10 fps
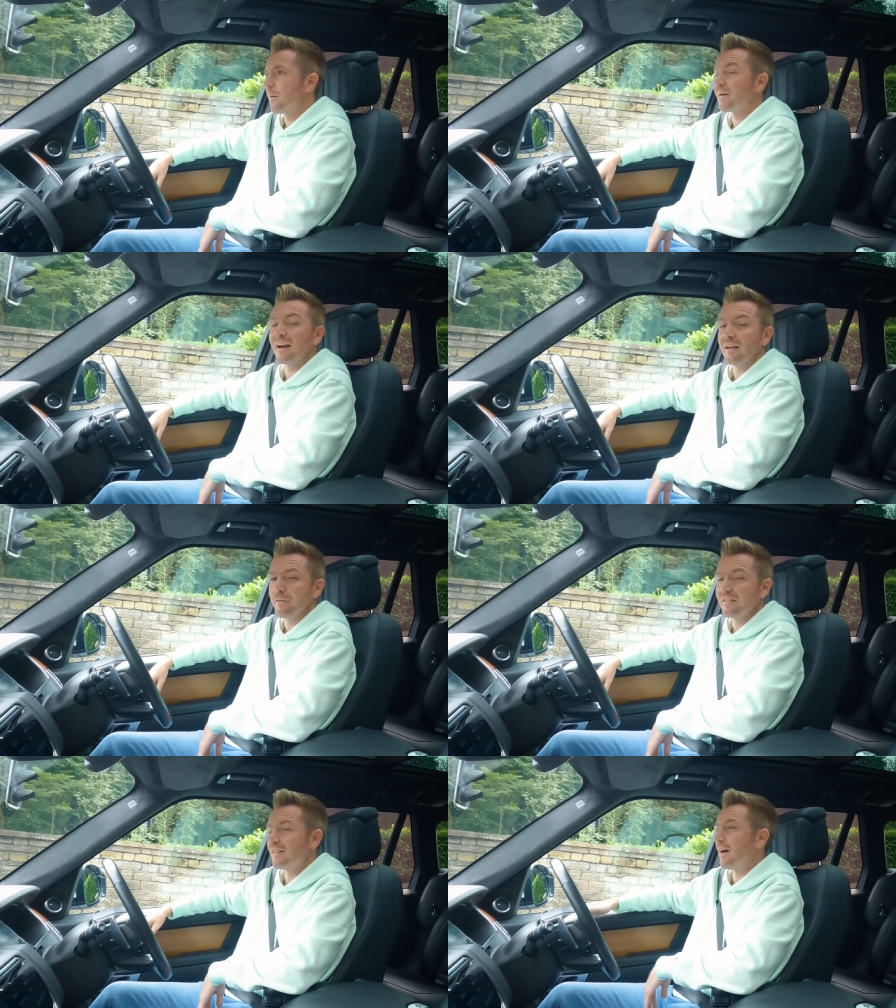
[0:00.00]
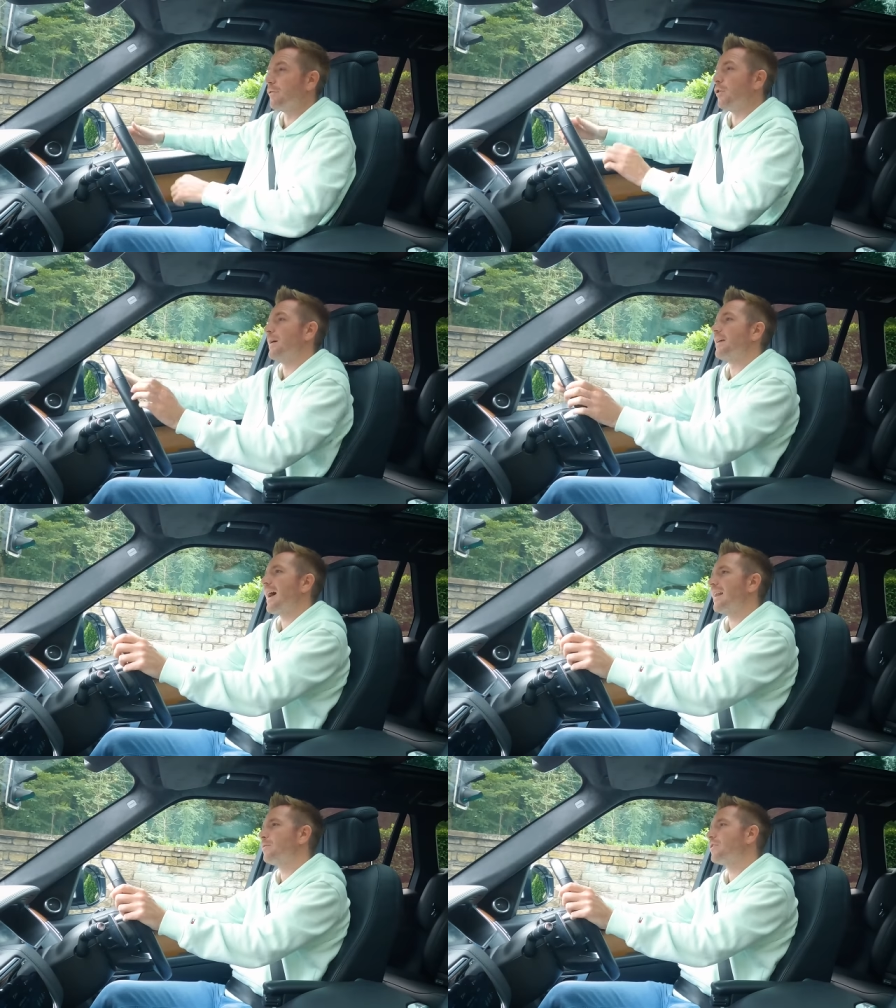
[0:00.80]
A mechanic fitted that for me
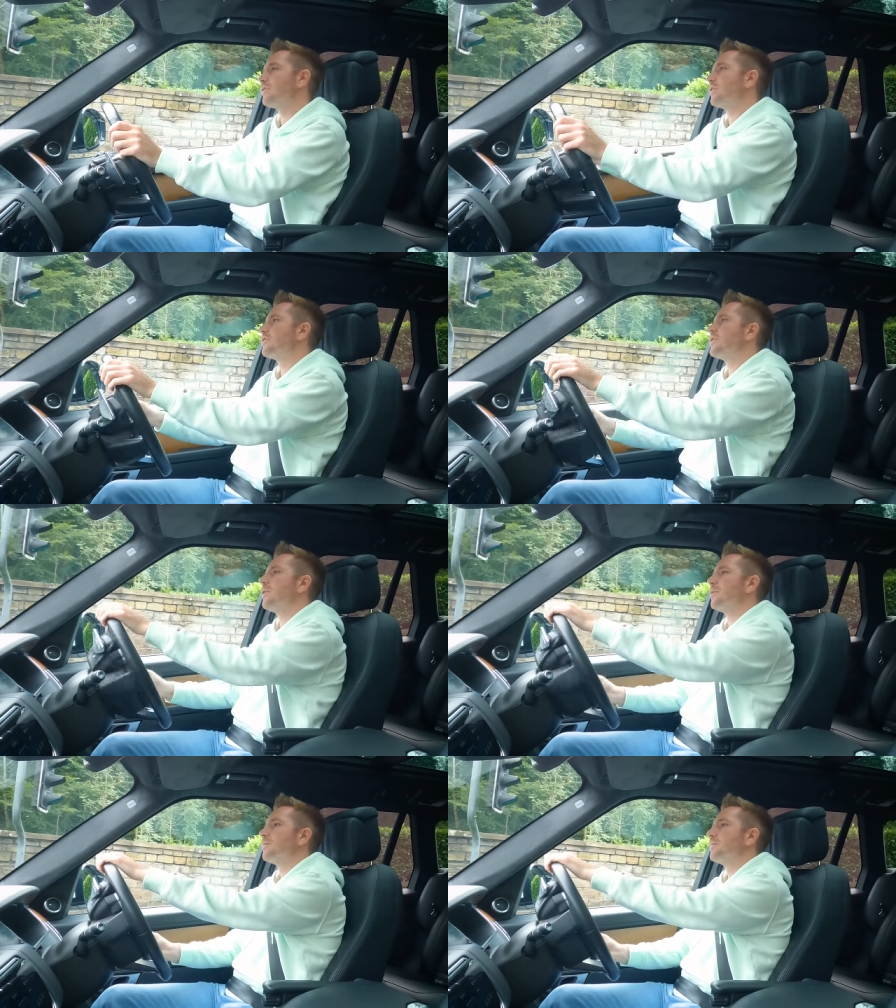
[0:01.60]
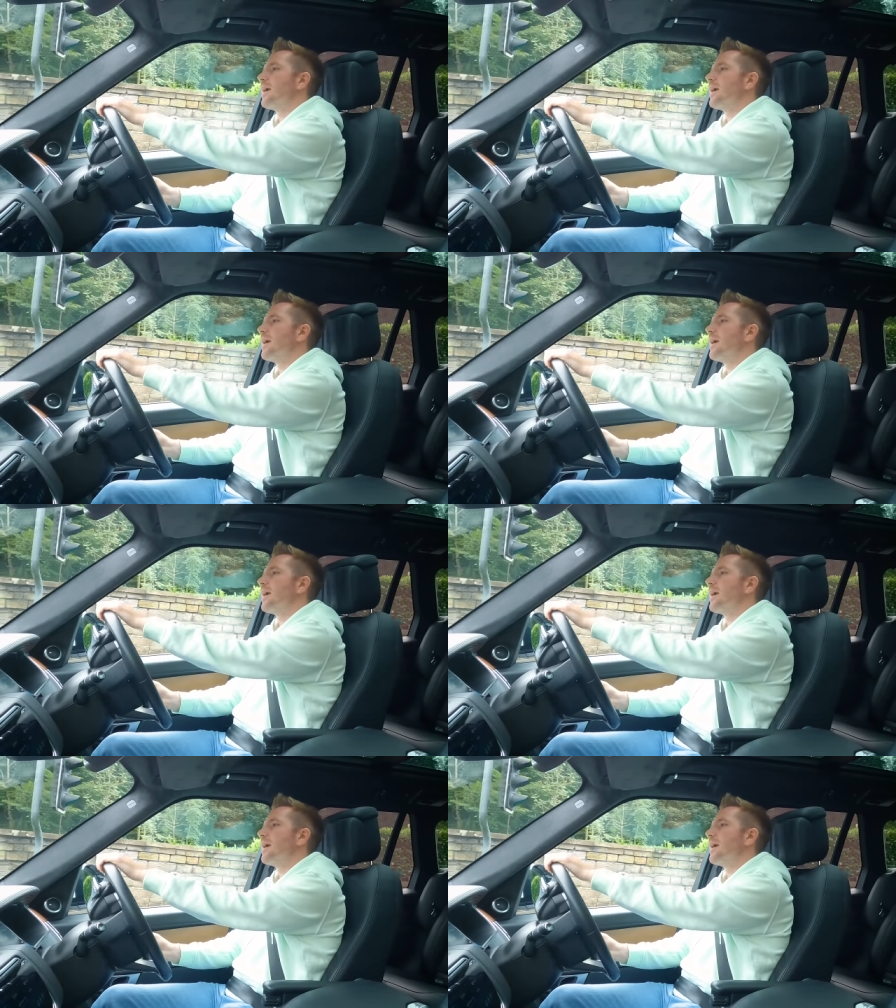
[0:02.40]
and it was as good as new.